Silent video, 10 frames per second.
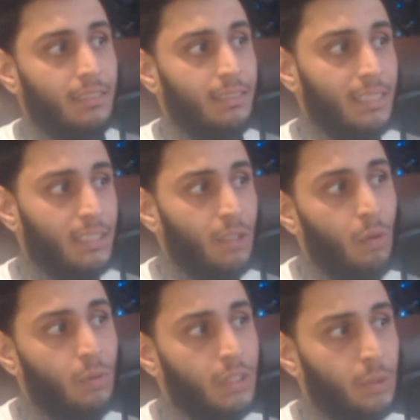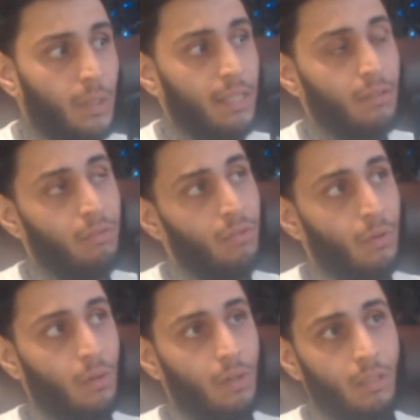this goes as well
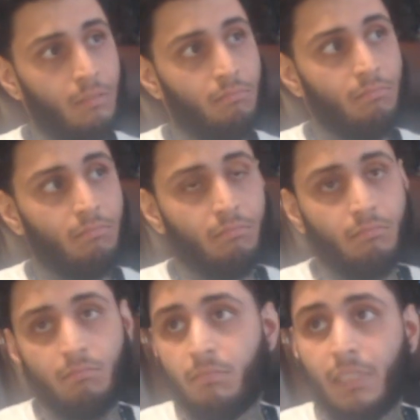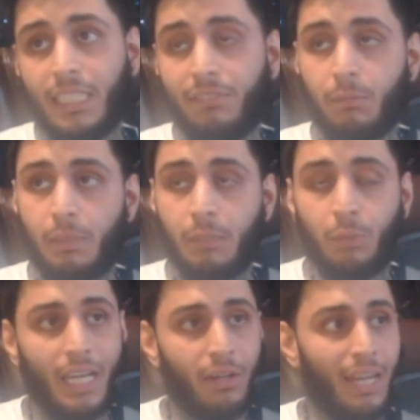for even
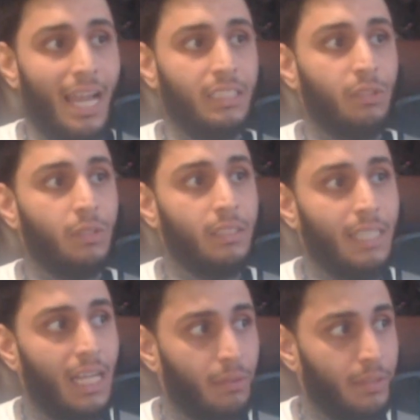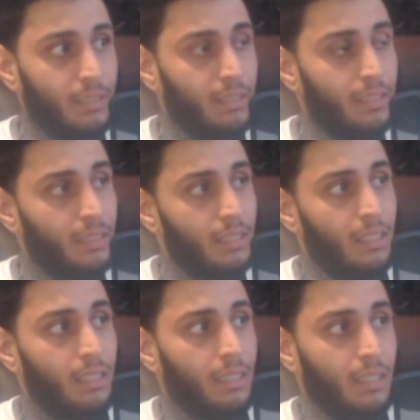people that are lactose intolerant.
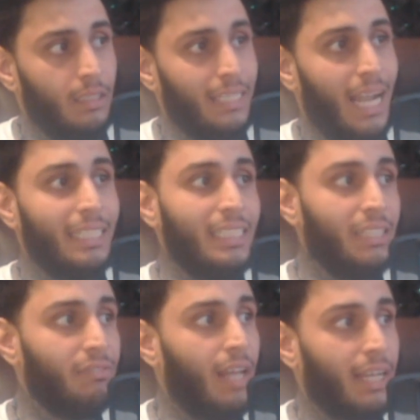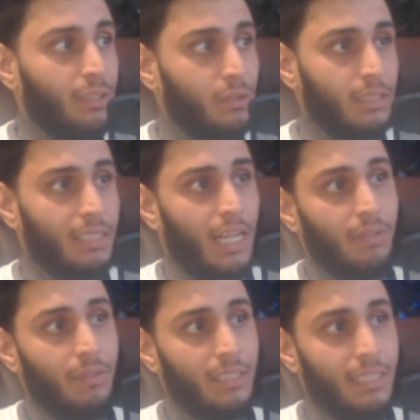The idea of lactose
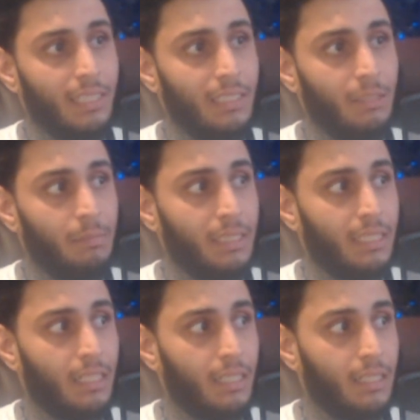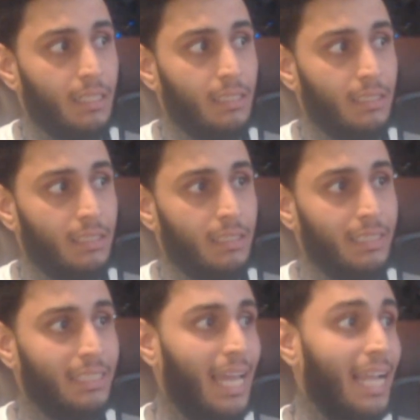intolerant is because
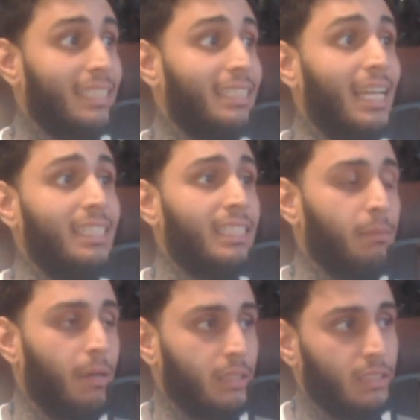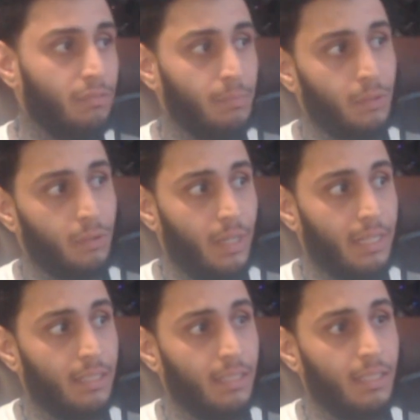the excess amounts of milk,
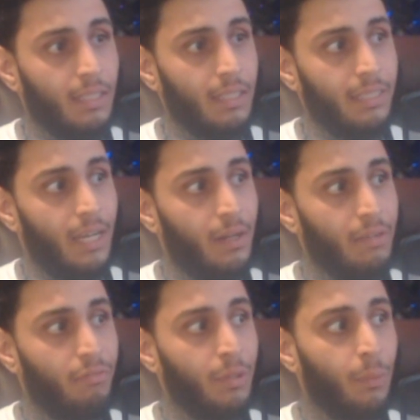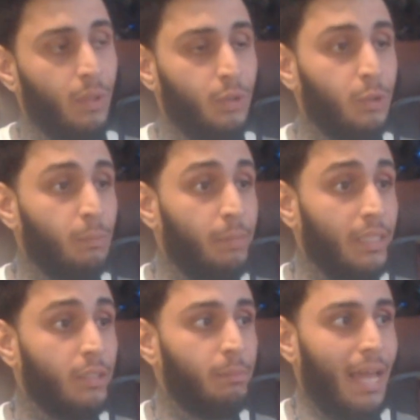right? Now, if we want to
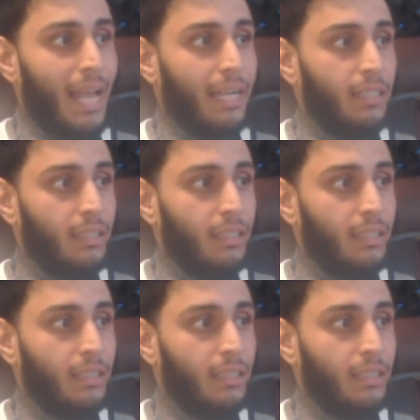build back